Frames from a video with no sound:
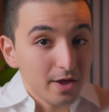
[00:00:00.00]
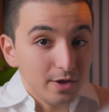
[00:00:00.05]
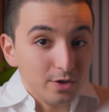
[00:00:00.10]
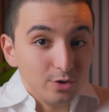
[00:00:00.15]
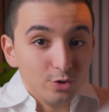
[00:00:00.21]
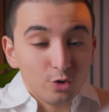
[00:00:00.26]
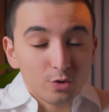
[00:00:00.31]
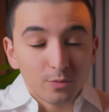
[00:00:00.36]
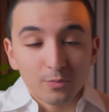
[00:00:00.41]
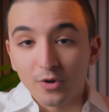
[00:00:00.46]

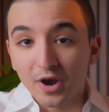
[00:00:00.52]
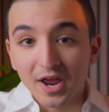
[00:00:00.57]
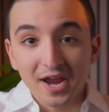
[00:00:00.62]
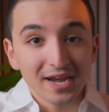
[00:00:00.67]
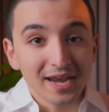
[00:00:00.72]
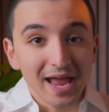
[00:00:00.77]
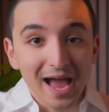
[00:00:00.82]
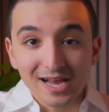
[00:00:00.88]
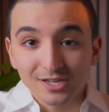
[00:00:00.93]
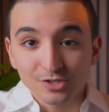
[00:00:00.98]
your
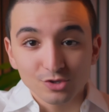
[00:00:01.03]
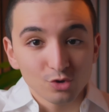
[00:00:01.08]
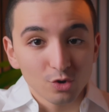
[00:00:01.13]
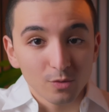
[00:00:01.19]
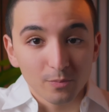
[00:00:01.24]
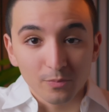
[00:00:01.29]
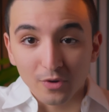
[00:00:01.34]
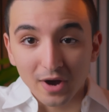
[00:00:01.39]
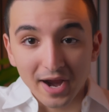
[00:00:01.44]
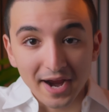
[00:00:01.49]
brain has no
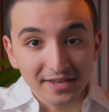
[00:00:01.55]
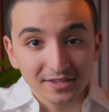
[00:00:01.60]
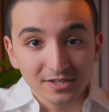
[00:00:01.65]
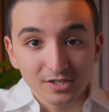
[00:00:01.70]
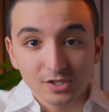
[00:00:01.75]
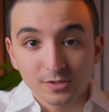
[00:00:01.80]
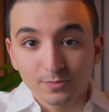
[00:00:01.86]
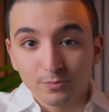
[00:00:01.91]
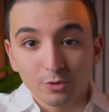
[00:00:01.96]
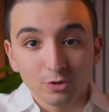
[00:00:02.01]

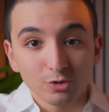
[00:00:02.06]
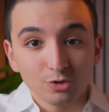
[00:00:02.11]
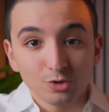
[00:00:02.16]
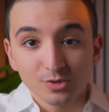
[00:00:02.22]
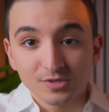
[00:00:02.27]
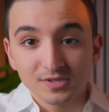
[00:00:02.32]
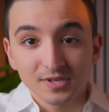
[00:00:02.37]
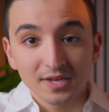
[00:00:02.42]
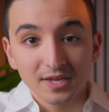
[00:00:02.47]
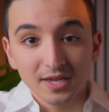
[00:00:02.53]
practice
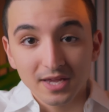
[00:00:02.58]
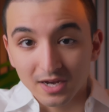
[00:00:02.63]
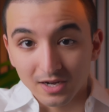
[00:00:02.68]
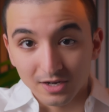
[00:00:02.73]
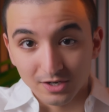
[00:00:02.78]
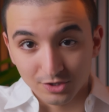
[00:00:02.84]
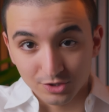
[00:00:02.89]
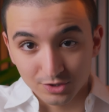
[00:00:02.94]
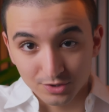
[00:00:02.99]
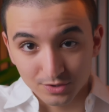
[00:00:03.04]
producing
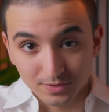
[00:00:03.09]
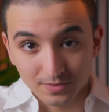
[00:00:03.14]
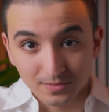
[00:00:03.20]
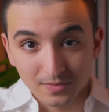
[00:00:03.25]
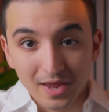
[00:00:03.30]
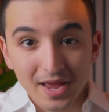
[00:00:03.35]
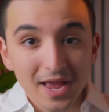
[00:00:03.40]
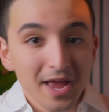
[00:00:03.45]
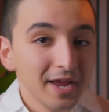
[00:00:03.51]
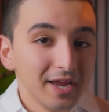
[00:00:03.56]
English.
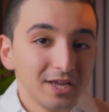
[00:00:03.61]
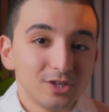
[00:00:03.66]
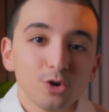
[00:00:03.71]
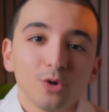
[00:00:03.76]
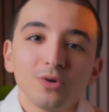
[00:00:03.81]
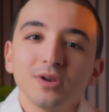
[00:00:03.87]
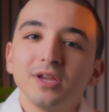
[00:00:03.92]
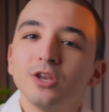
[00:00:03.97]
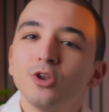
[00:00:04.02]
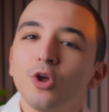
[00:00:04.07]
It
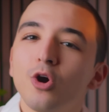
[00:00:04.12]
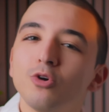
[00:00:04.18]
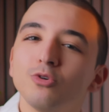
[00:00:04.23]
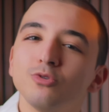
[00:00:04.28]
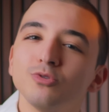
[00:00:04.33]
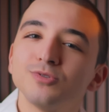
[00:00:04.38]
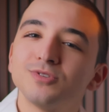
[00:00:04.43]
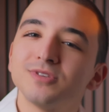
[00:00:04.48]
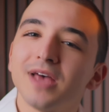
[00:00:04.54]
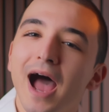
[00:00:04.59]
only
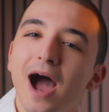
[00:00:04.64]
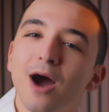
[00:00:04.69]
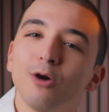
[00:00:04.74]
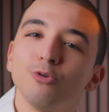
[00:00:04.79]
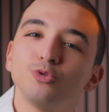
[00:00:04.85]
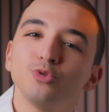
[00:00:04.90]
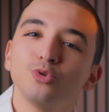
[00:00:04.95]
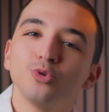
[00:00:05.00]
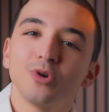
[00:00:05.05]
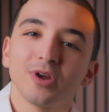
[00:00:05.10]
knows how
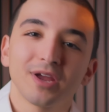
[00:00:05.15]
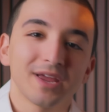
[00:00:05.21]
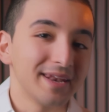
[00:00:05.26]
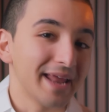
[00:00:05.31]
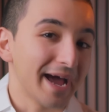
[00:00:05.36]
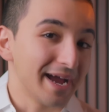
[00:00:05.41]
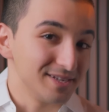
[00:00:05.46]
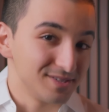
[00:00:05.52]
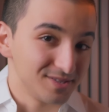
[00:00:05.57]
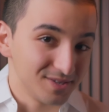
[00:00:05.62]
to
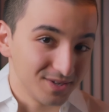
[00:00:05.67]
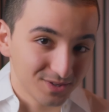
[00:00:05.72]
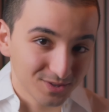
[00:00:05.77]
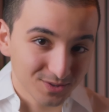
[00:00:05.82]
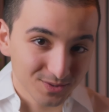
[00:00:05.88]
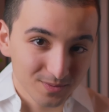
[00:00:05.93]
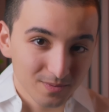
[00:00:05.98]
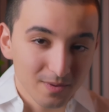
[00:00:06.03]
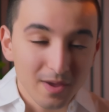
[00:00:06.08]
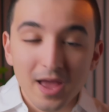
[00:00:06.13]
recognize
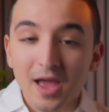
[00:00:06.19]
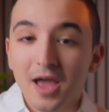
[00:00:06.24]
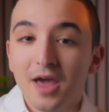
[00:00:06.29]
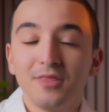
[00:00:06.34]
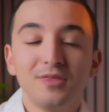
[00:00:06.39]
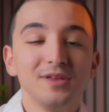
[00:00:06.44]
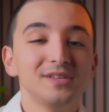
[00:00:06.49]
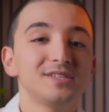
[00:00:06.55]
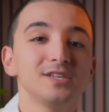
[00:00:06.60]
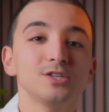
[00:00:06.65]
it.
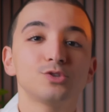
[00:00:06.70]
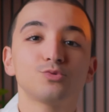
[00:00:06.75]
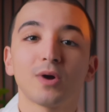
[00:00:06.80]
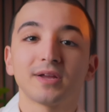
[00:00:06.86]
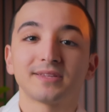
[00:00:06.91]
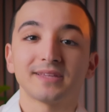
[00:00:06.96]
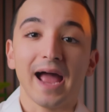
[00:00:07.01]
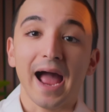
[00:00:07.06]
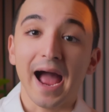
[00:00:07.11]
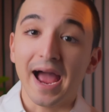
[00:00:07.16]
This is
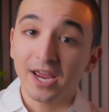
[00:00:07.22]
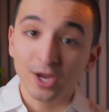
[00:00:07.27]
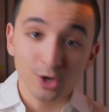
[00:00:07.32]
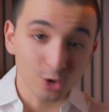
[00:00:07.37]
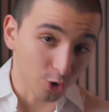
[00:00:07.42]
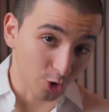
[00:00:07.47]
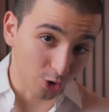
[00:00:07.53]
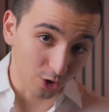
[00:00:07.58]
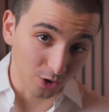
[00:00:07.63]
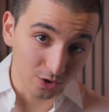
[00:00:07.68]
what I
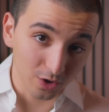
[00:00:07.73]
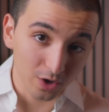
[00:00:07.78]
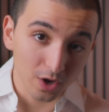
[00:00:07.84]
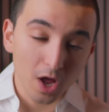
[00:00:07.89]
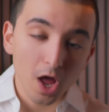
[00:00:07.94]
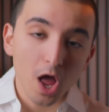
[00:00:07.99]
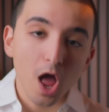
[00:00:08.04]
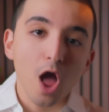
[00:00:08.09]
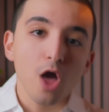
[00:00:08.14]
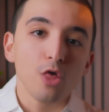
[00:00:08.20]
call
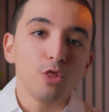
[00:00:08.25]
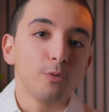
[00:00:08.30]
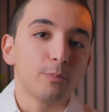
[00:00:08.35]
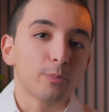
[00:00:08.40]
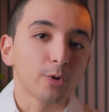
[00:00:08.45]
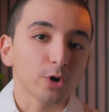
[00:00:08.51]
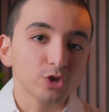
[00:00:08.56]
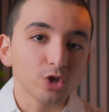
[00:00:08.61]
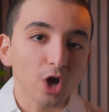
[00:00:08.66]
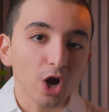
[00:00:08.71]
the
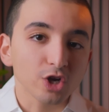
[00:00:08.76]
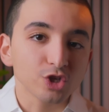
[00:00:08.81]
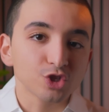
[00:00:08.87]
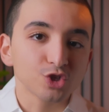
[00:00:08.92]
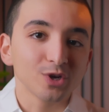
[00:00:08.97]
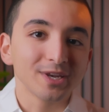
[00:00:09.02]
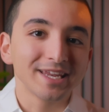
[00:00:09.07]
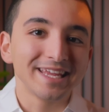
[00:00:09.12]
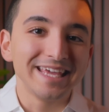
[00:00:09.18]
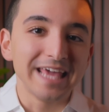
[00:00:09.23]

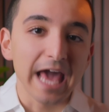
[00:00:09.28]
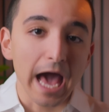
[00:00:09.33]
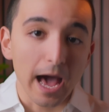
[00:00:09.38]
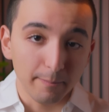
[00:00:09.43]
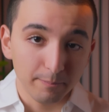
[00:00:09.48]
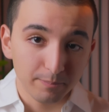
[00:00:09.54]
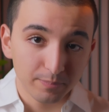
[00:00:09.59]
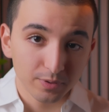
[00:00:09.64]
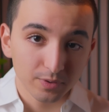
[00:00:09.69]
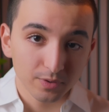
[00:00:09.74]
production
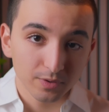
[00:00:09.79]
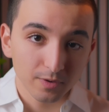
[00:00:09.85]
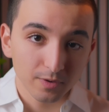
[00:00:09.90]
gap.